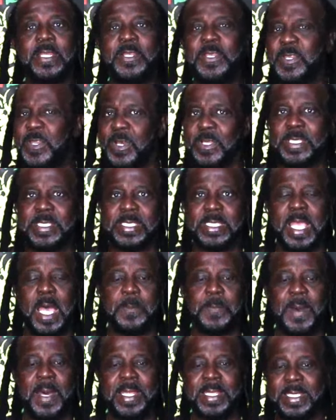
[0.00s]

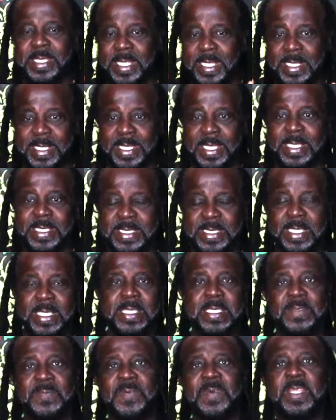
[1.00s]
Non-stop until this
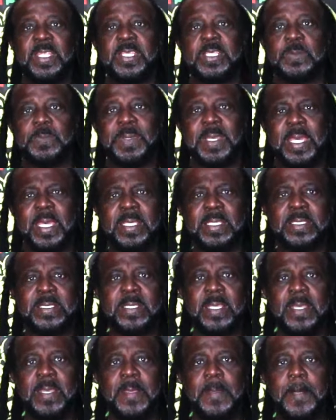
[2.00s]
is finished,
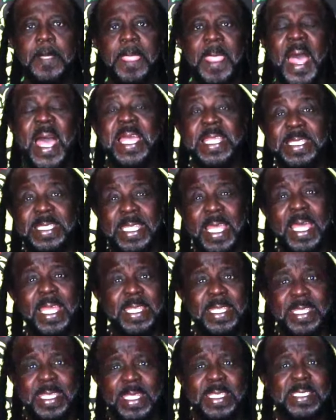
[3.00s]
because I
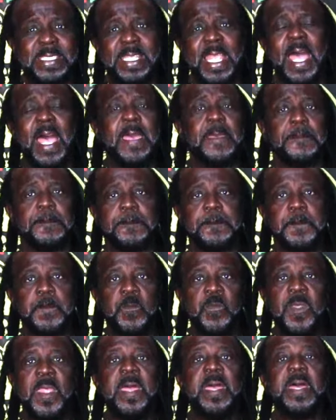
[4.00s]
intend this time
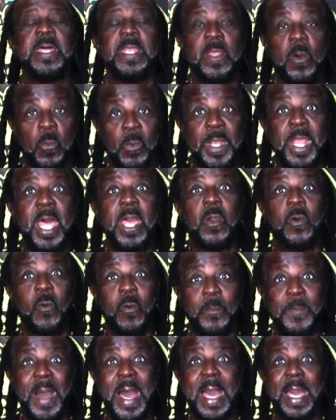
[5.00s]
that when I
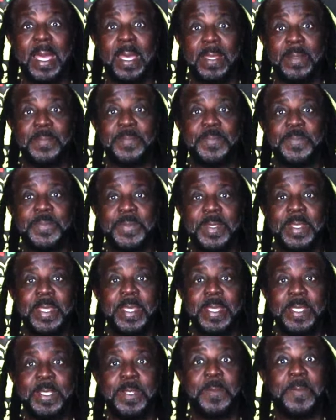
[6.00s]
go back
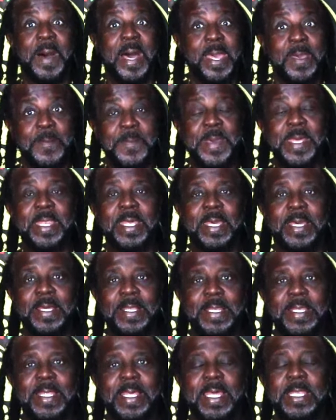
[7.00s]
to
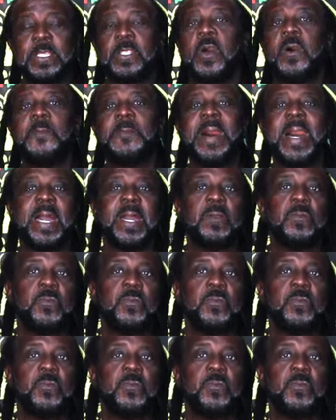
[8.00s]
biomedical and come back